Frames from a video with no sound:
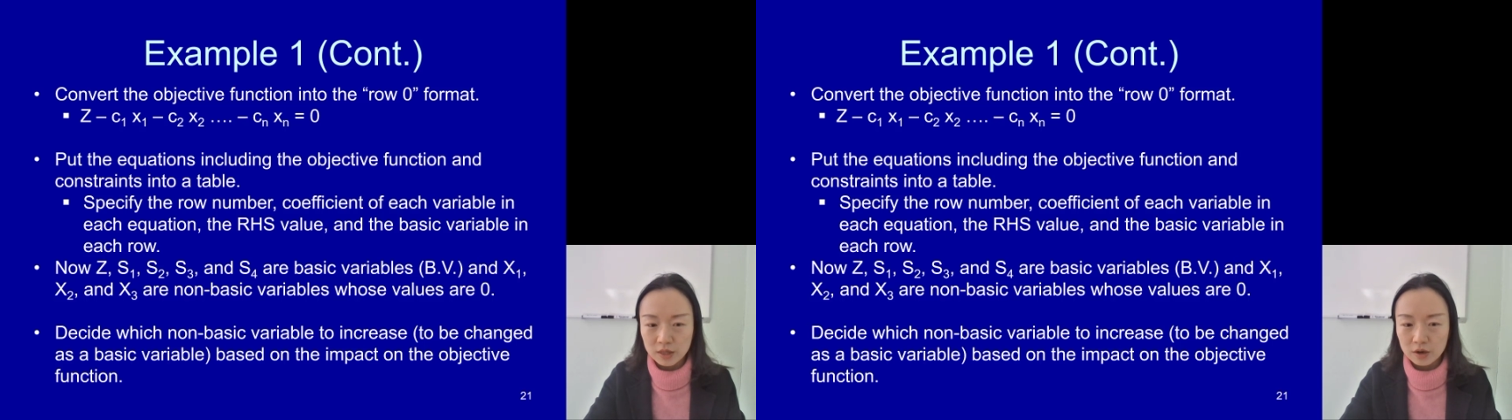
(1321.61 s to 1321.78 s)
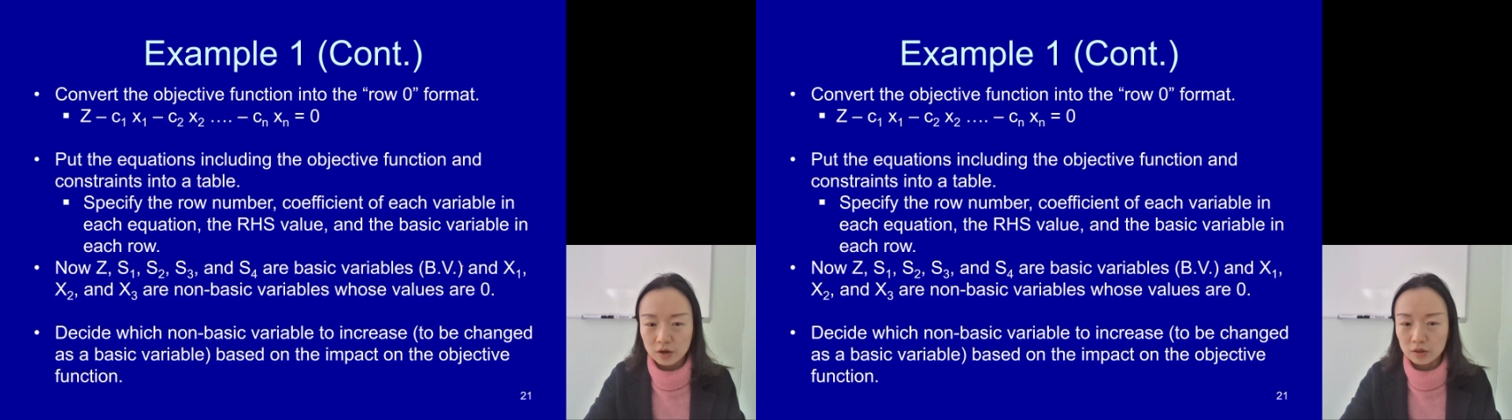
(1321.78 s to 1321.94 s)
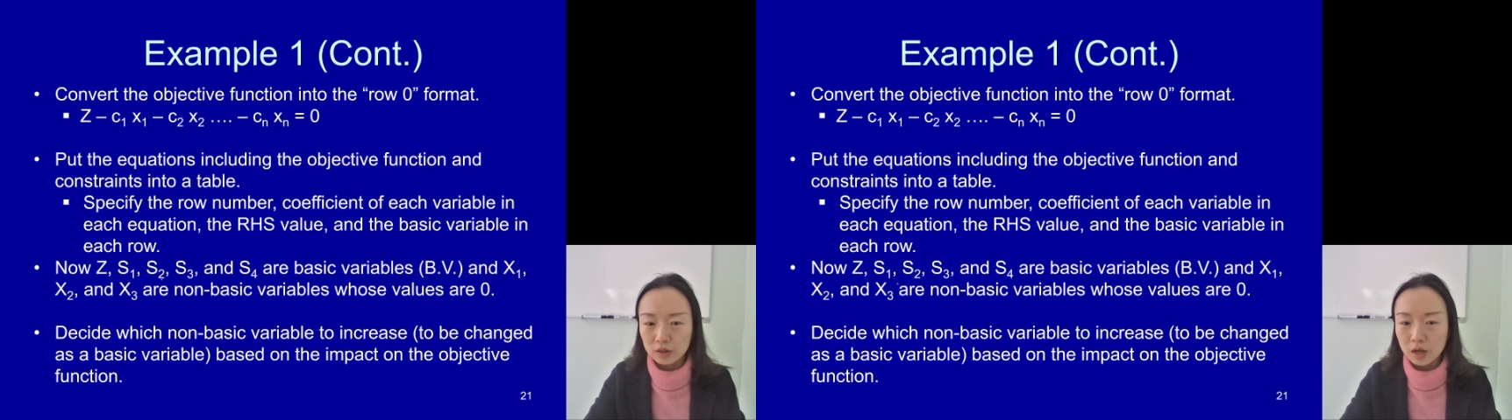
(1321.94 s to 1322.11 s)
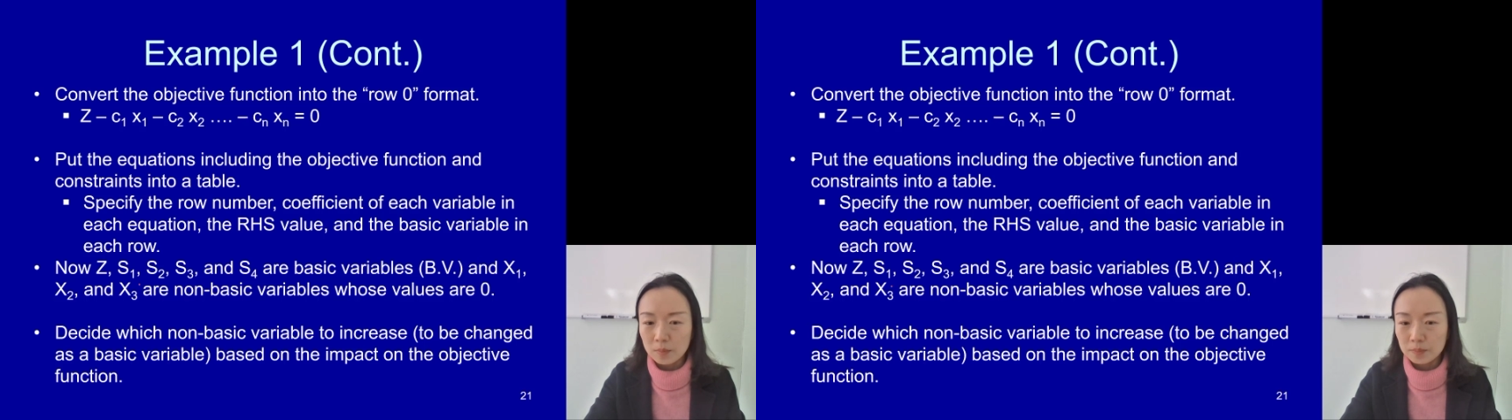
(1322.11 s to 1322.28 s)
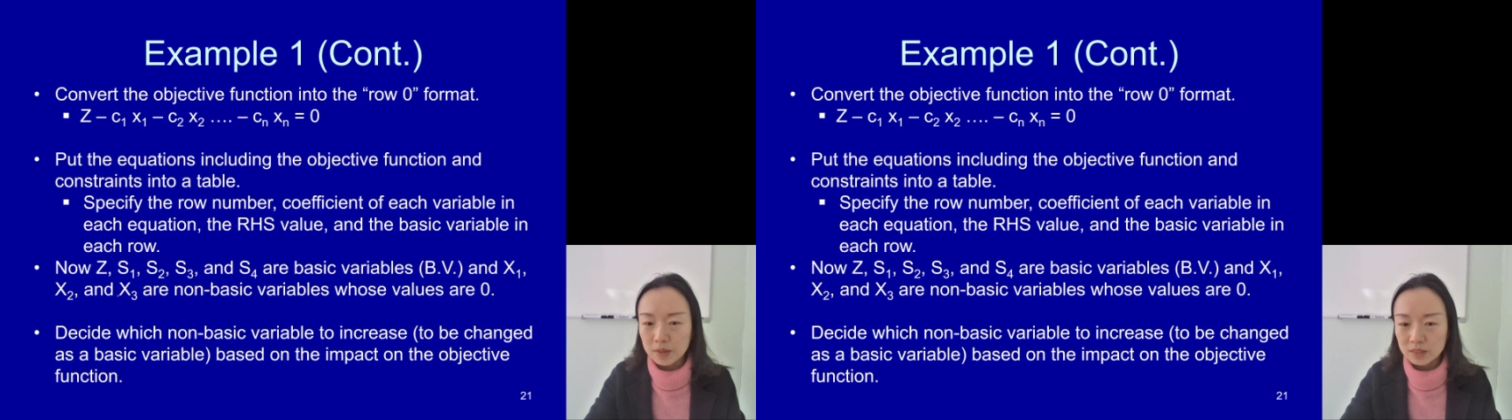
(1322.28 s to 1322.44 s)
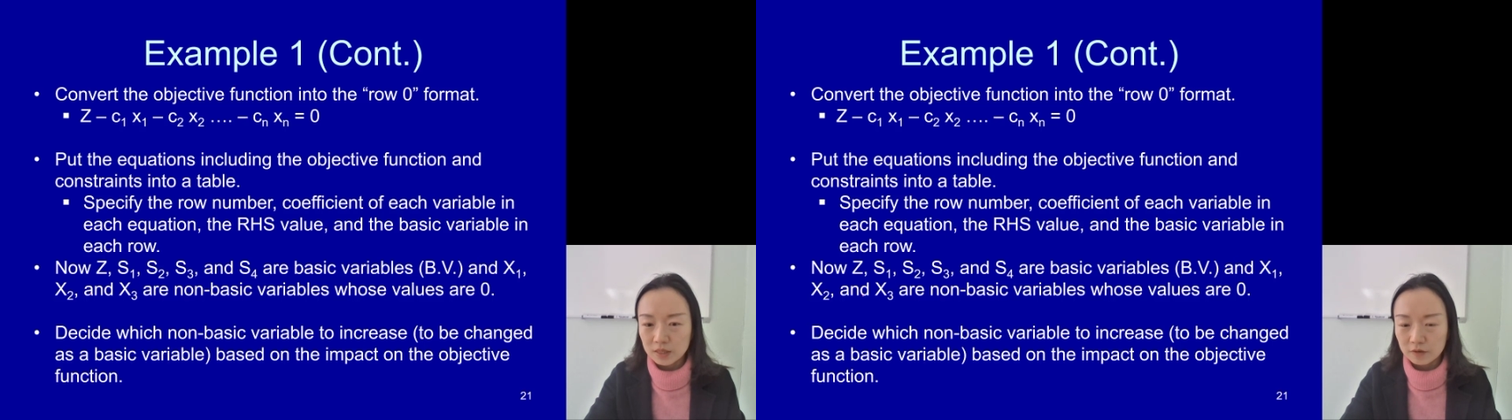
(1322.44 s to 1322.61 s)
they are
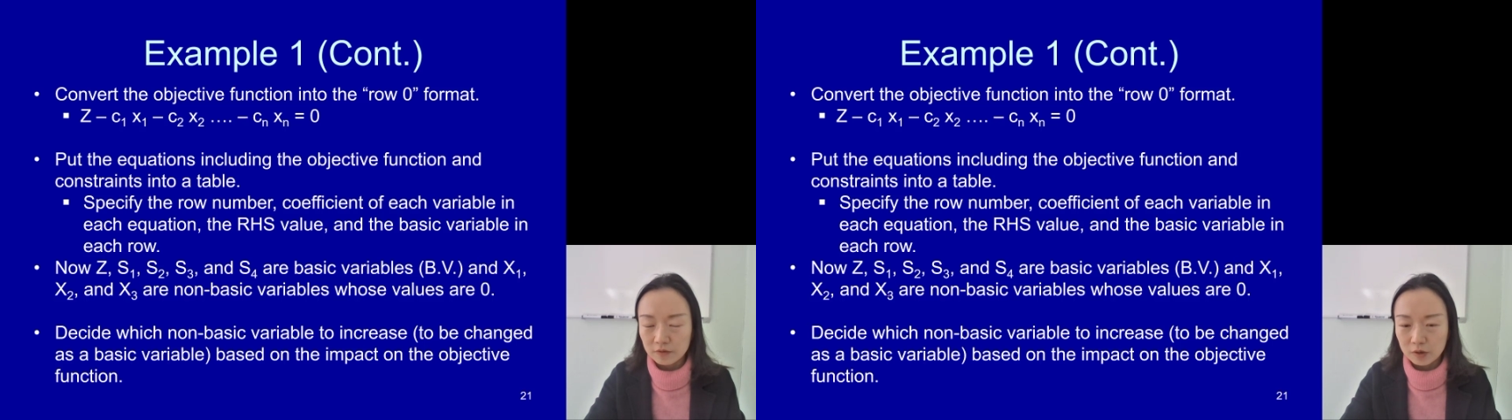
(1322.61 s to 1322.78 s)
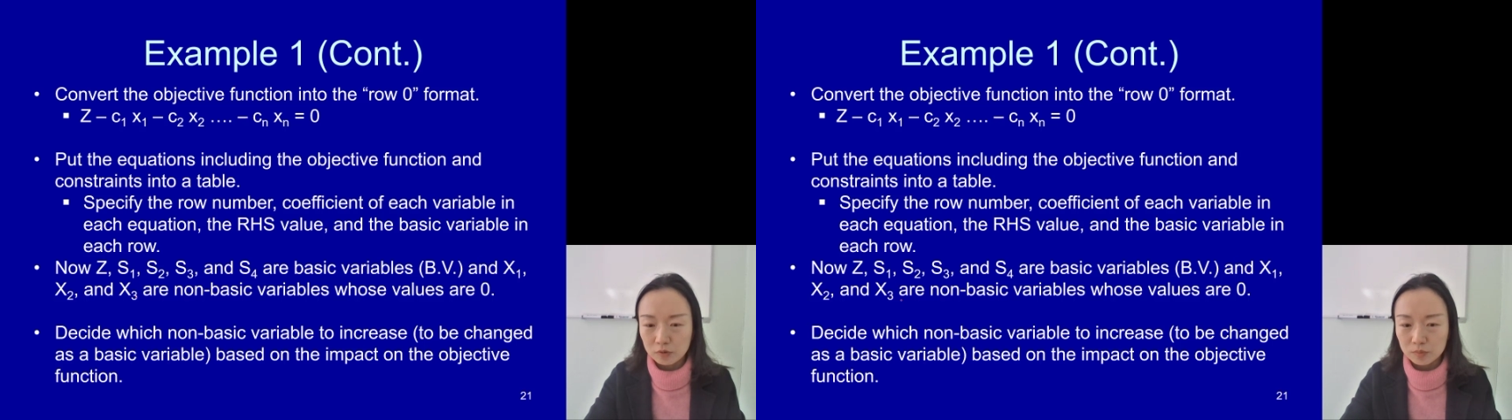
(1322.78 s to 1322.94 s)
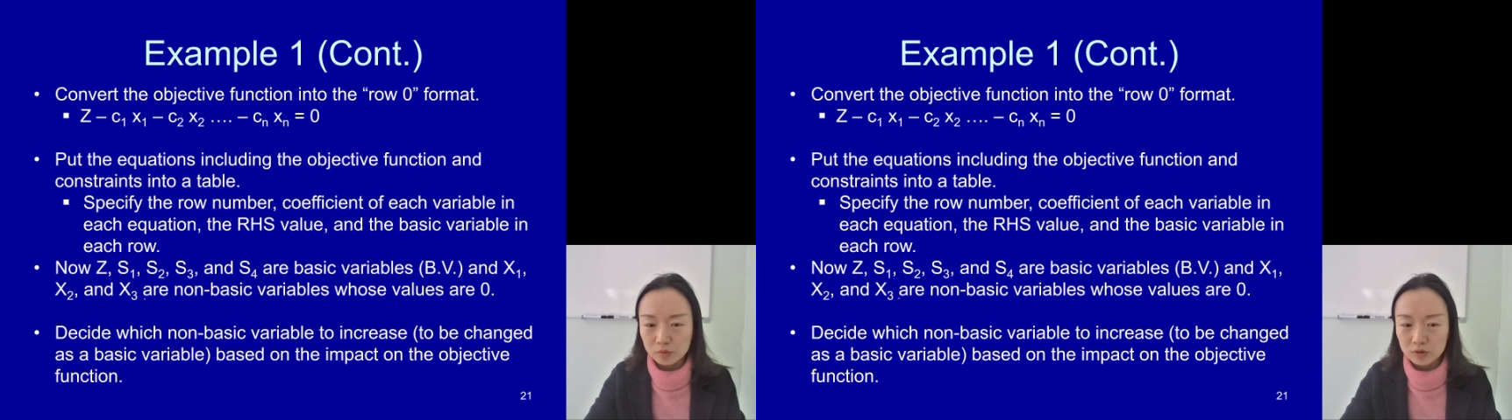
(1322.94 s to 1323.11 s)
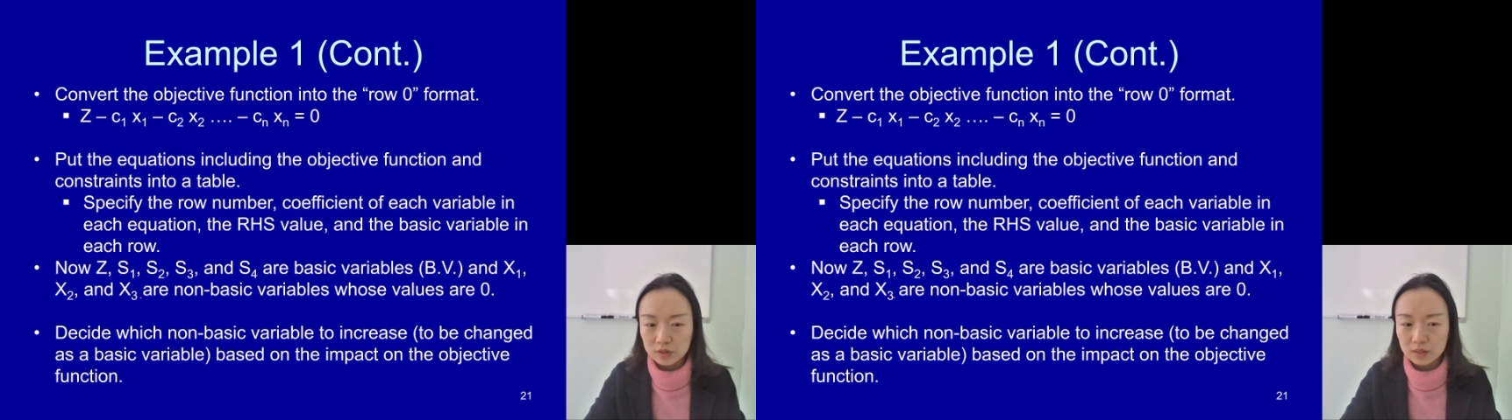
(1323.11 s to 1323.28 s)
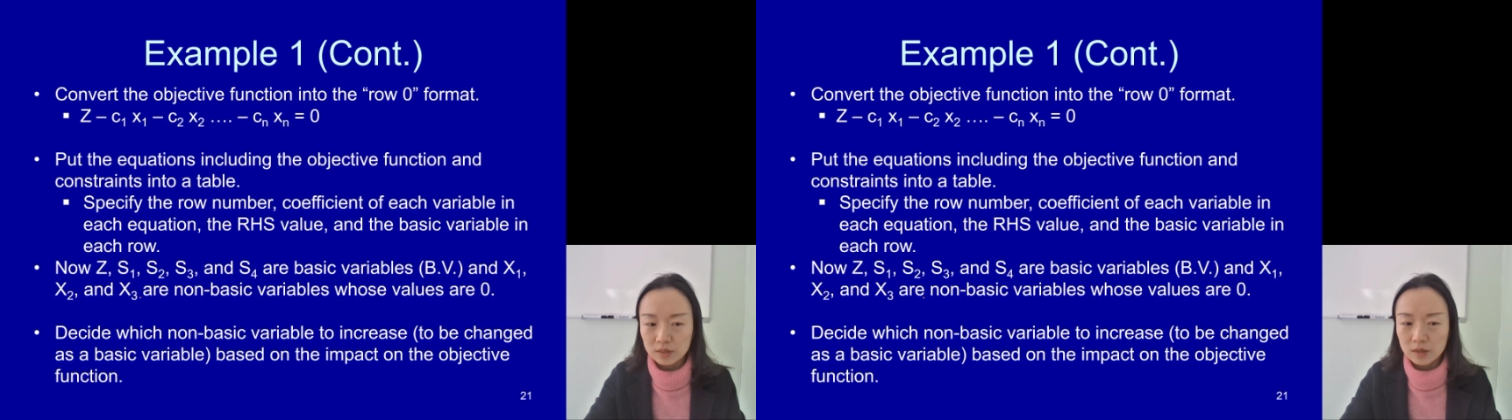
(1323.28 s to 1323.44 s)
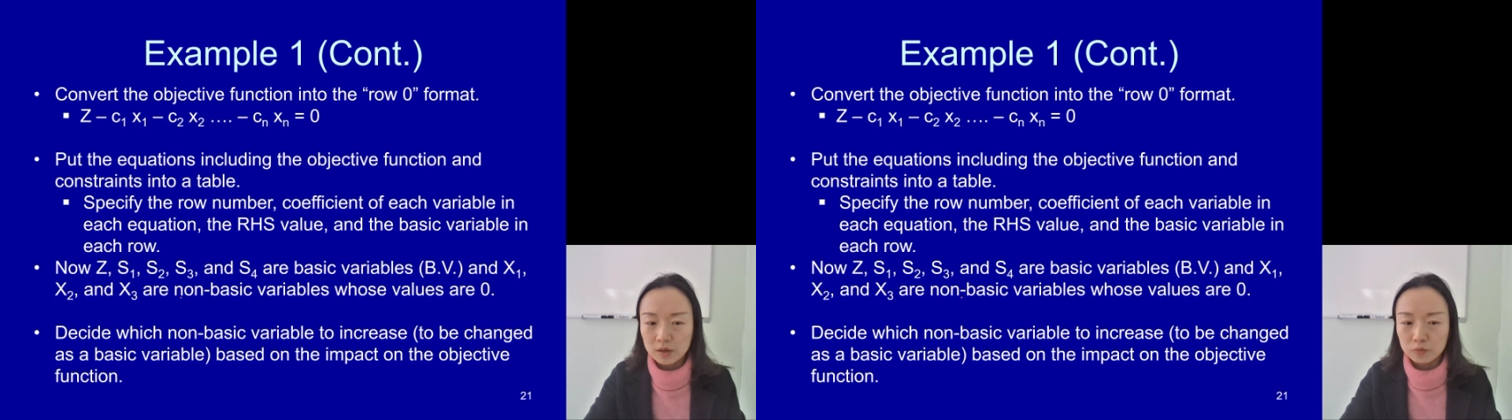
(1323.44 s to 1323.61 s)
non-basic variables,